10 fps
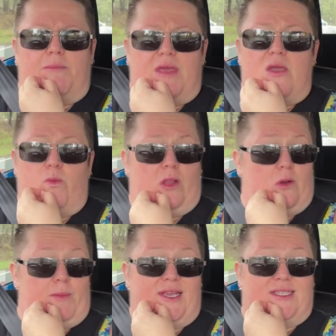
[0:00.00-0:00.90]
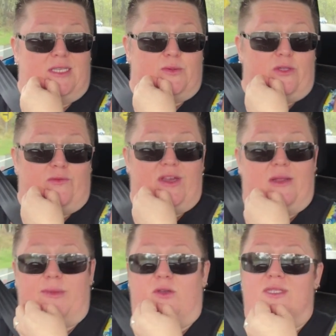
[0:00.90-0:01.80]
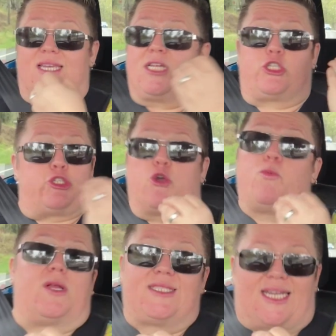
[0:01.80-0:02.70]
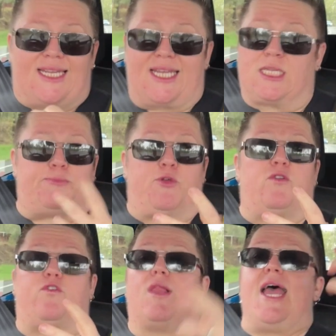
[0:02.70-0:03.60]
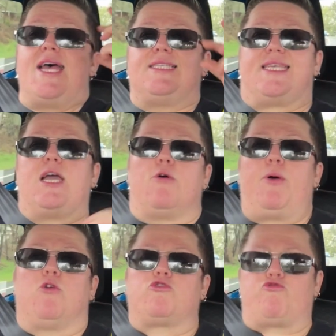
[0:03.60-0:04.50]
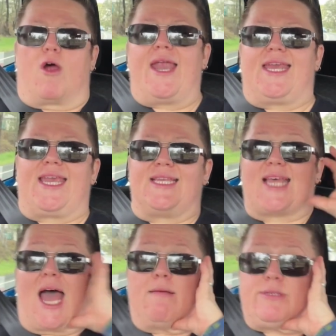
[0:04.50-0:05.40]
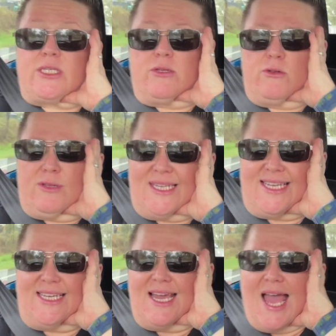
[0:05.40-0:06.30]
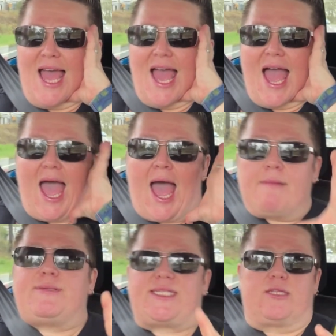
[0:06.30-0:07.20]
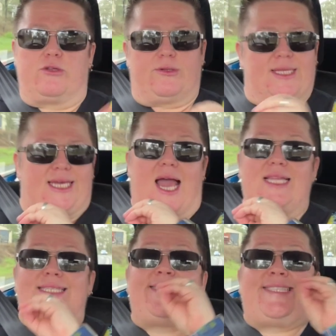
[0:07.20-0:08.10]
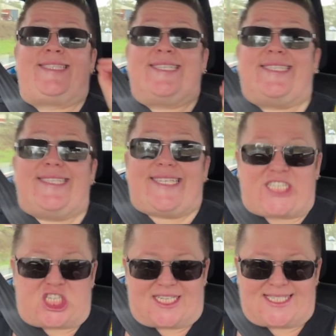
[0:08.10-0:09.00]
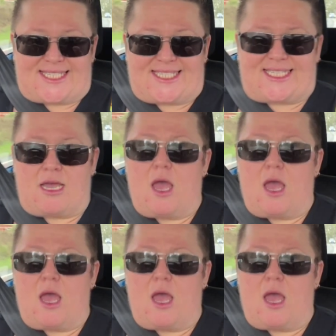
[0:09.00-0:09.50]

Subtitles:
it will all make sense when you read it, because it is so well done. It is beautiful. C. L. Polk's writing is absolutely, absolutely delicious.